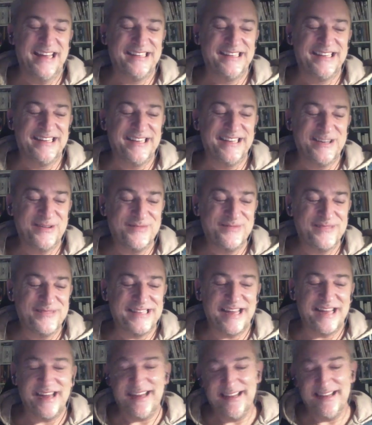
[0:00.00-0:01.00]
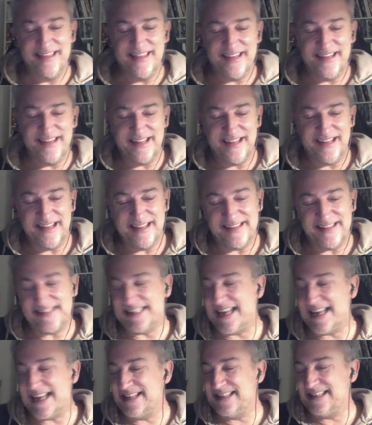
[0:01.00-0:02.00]
Guillaume said
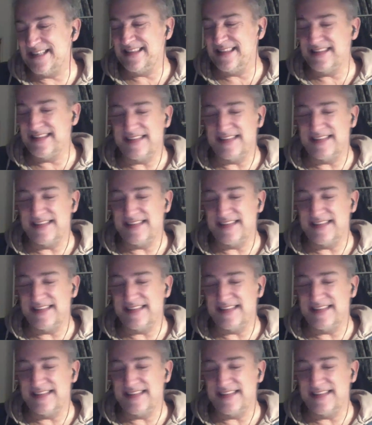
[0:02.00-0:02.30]
in